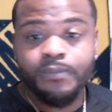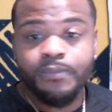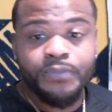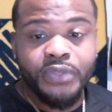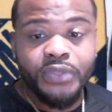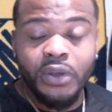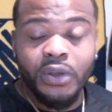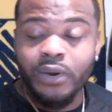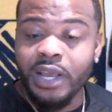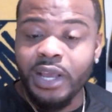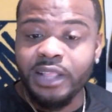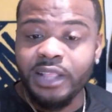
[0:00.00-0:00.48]

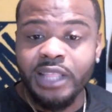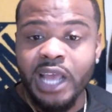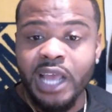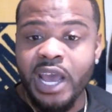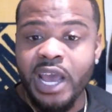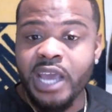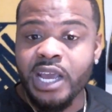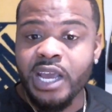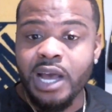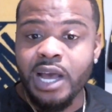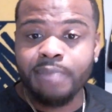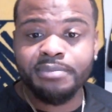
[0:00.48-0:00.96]
Throw that
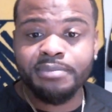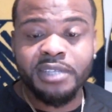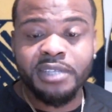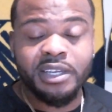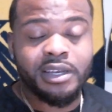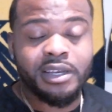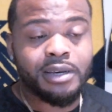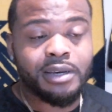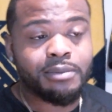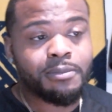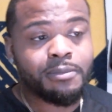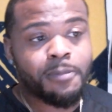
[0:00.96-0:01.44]
thing up to
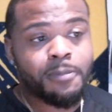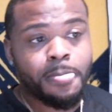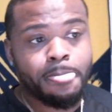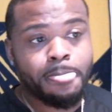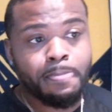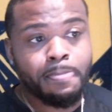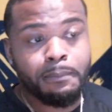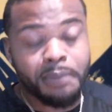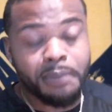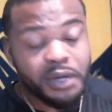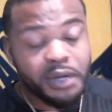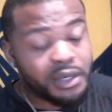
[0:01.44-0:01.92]
them,
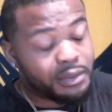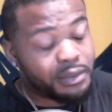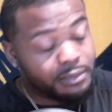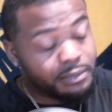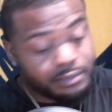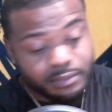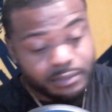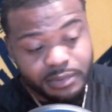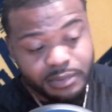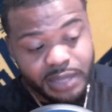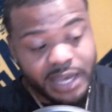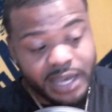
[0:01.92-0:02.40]
but
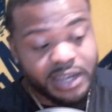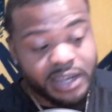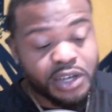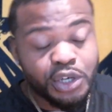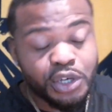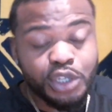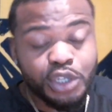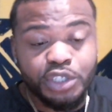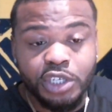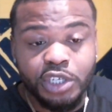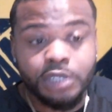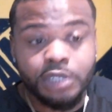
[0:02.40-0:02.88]
that
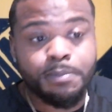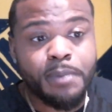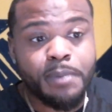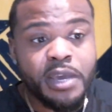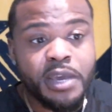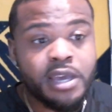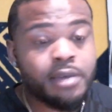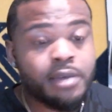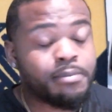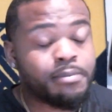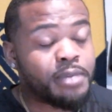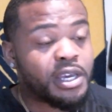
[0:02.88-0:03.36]
could just
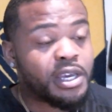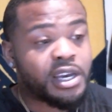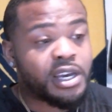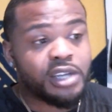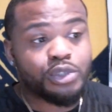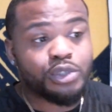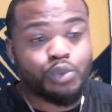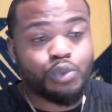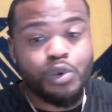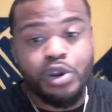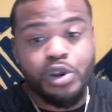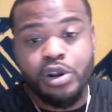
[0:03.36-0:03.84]
be
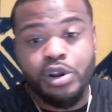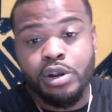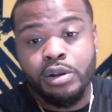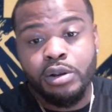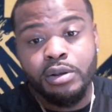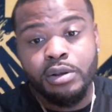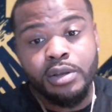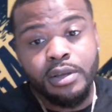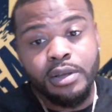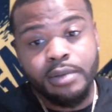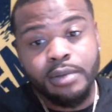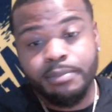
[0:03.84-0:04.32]
because we're
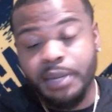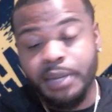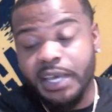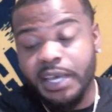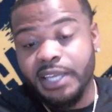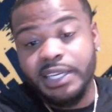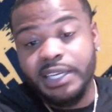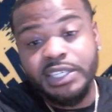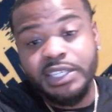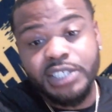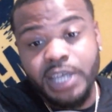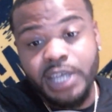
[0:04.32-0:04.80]
playing
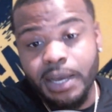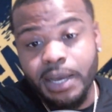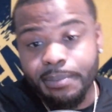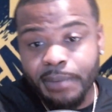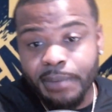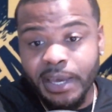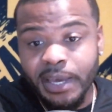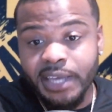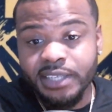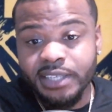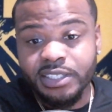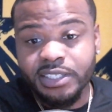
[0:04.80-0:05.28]
these
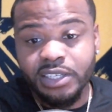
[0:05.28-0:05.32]
cupcakes.